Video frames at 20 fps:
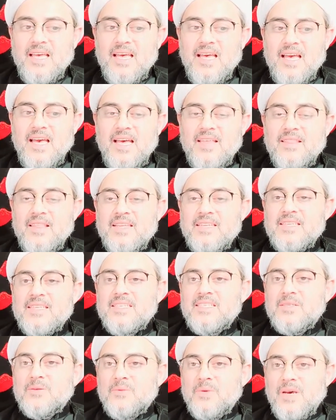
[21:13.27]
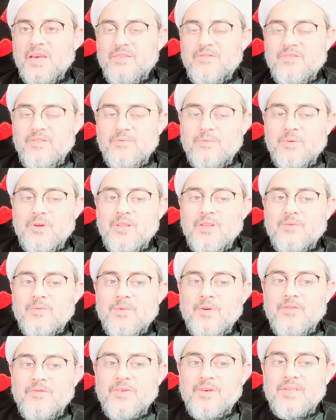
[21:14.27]
and that is the wife of the
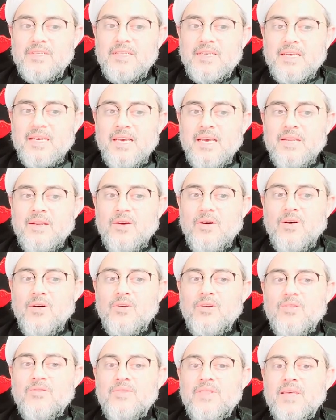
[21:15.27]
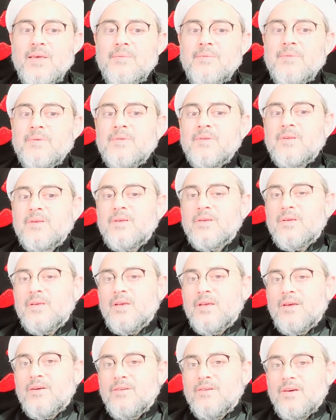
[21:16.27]
Prophet, and all of them
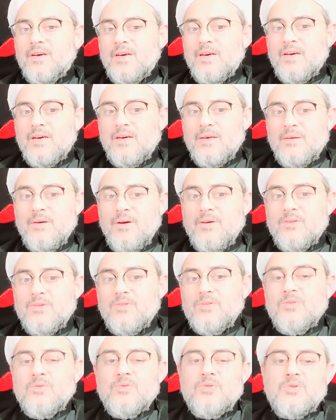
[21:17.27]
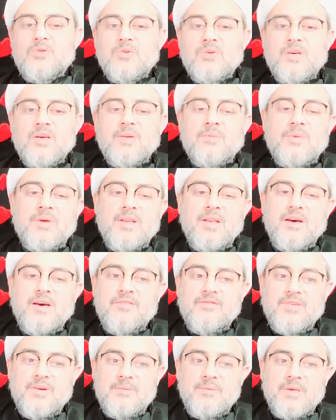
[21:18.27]
en route to
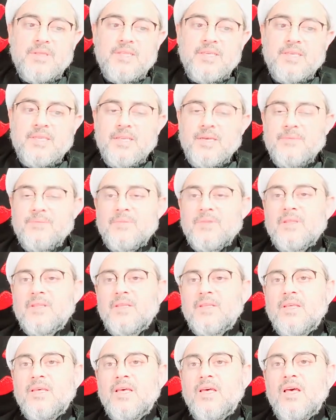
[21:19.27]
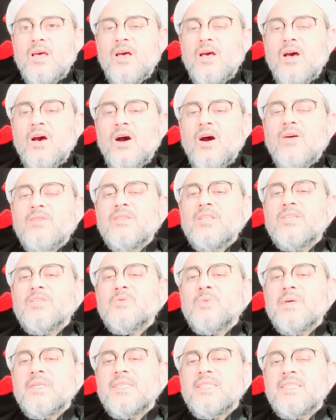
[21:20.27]
Karbala from Medina. On the
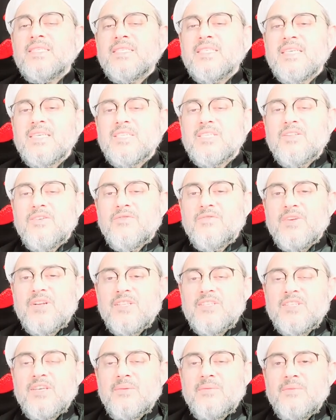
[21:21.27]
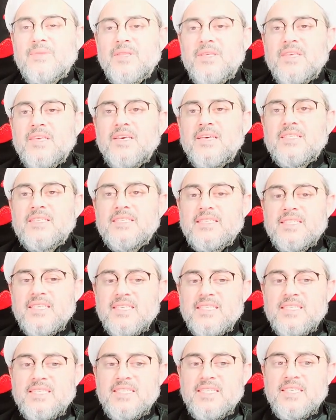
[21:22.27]
26th of Rajab, the year
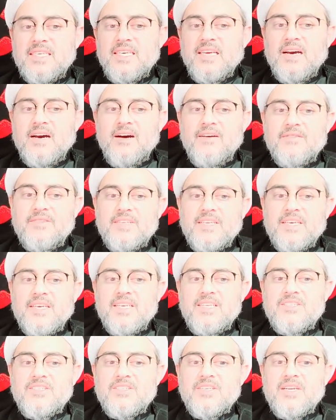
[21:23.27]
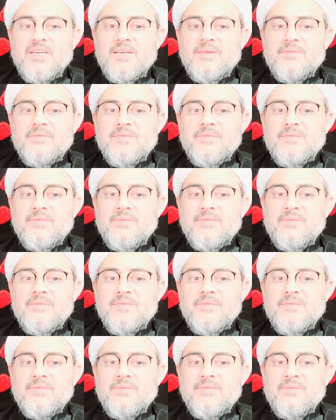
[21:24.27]
60 after Hijrah,